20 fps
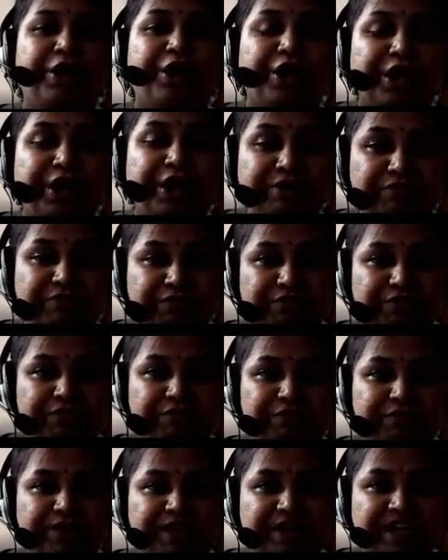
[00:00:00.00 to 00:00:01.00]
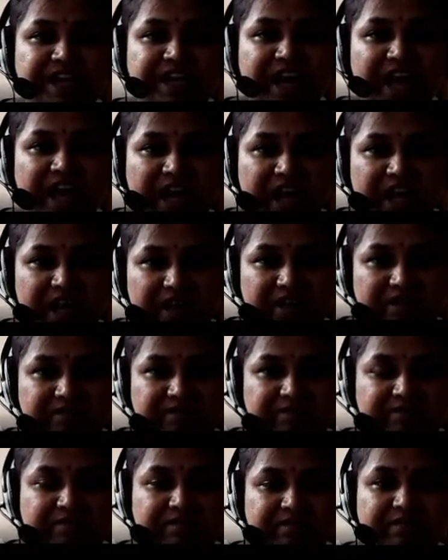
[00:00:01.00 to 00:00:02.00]
if we have
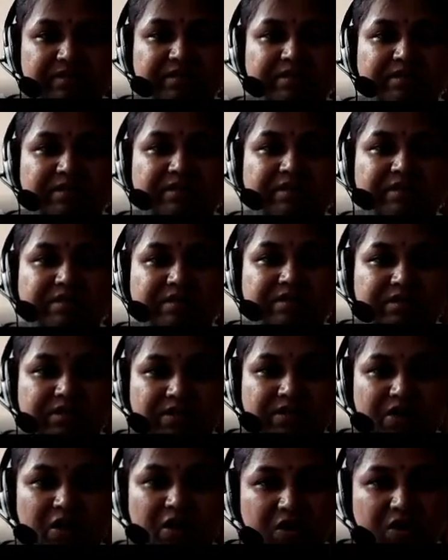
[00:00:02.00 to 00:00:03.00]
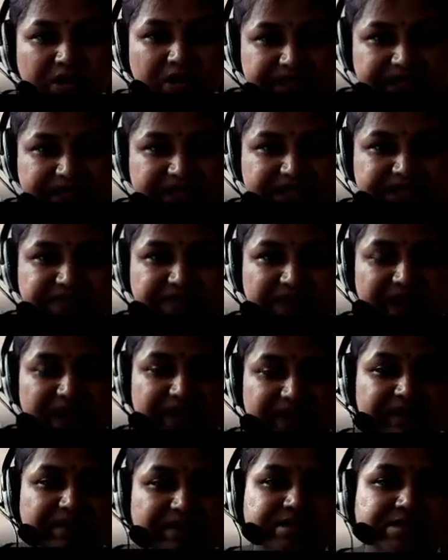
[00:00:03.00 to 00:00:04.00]
all these
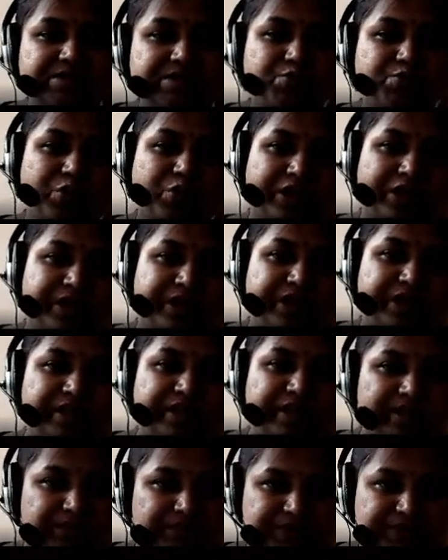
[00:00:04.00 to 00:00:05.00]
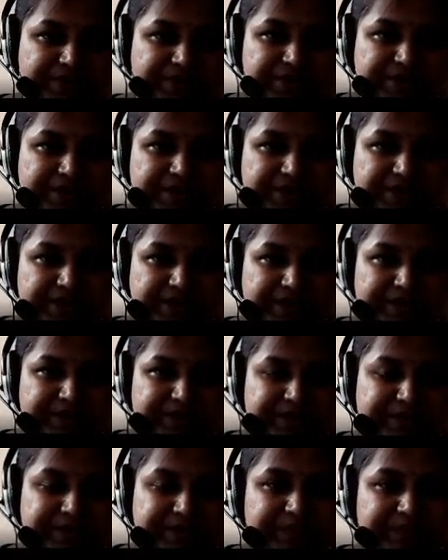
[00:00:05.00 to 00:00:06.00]
factors working efficiently.
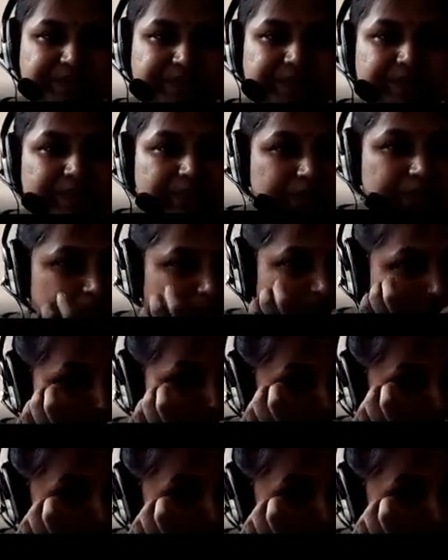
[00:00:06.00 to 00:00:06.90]
Okay.